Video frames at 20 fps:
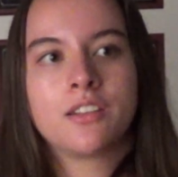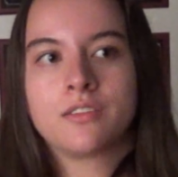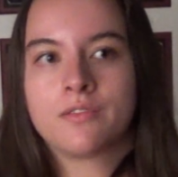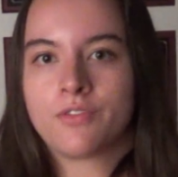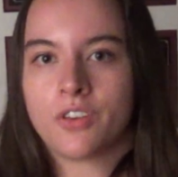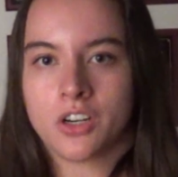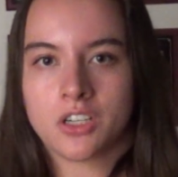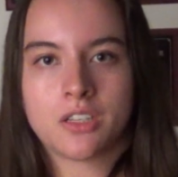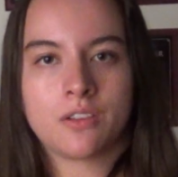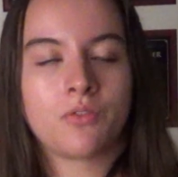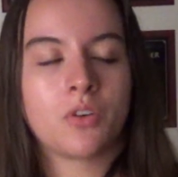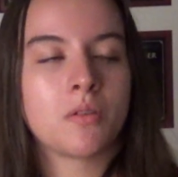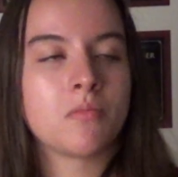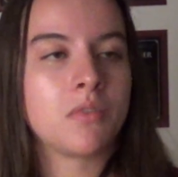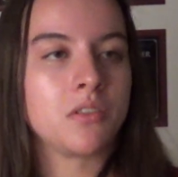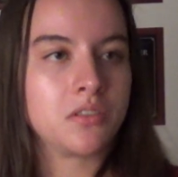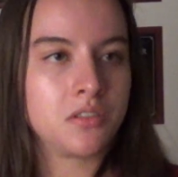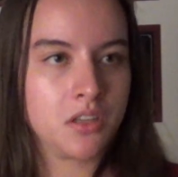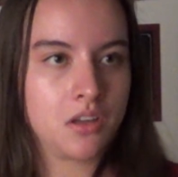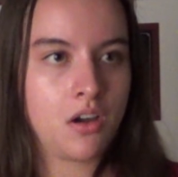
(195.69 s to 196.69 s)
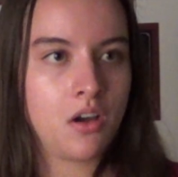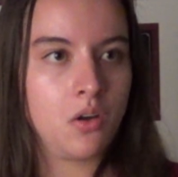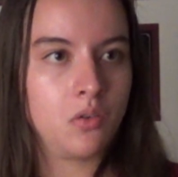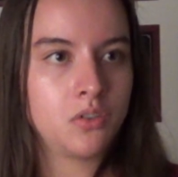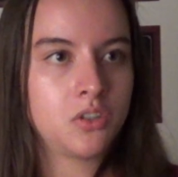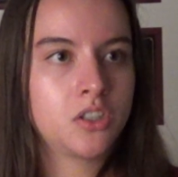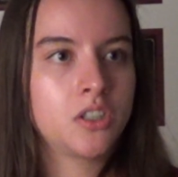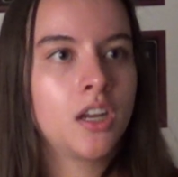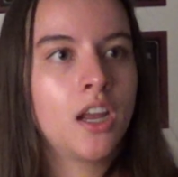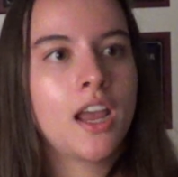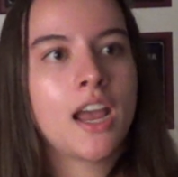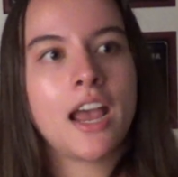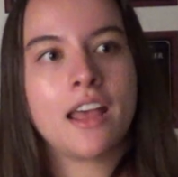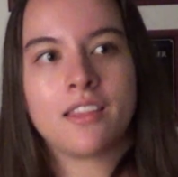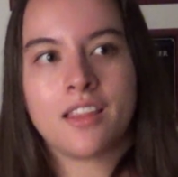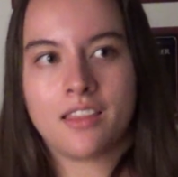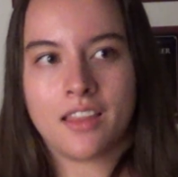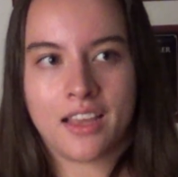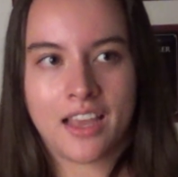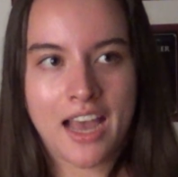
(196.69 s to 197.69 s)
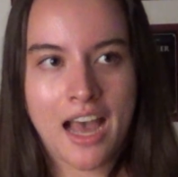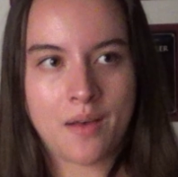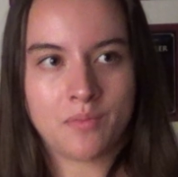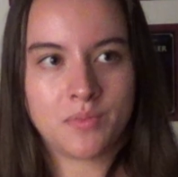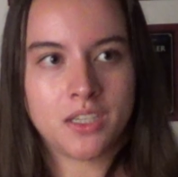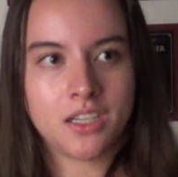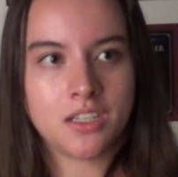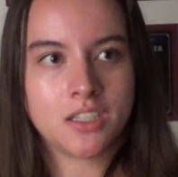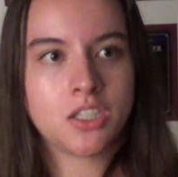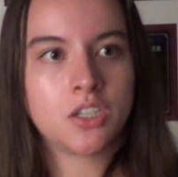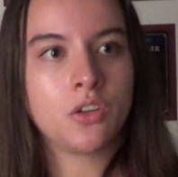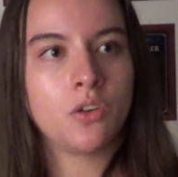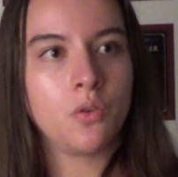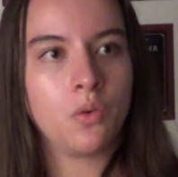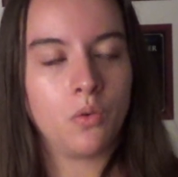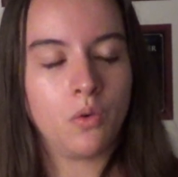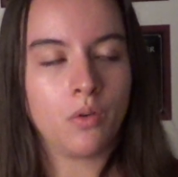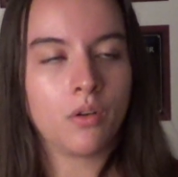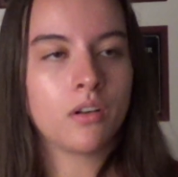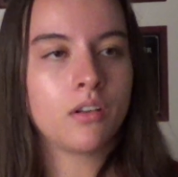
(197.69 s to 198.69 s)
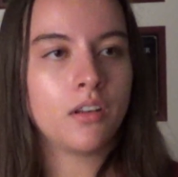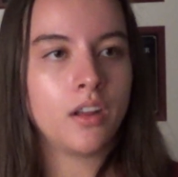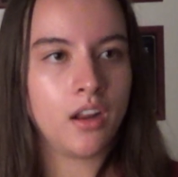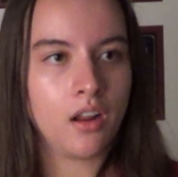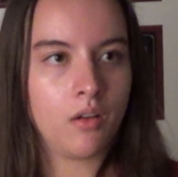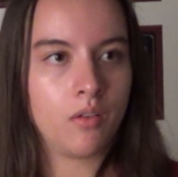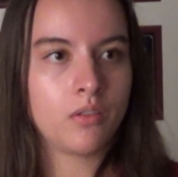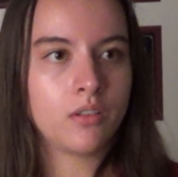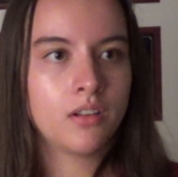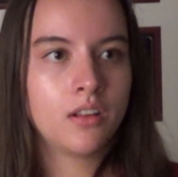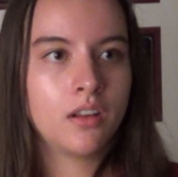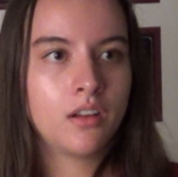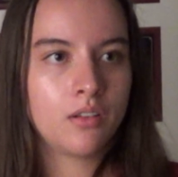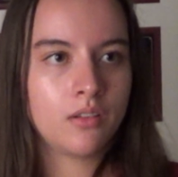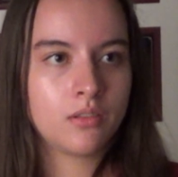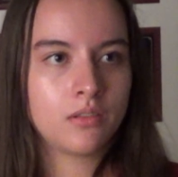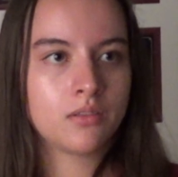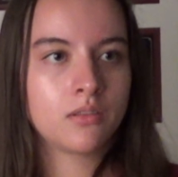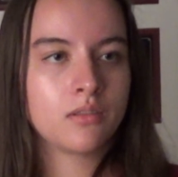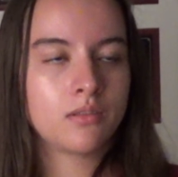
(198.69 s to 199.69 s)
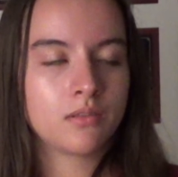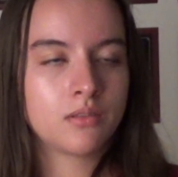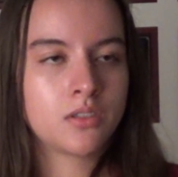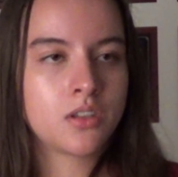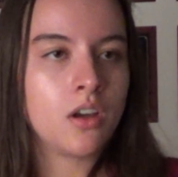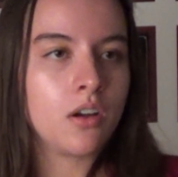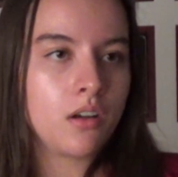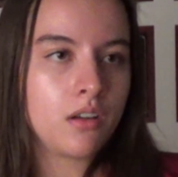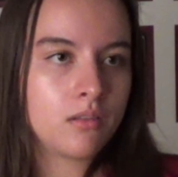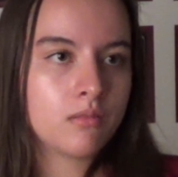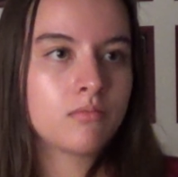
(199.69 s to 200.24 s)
First and foremost, the coach, and then the captains who, you know, took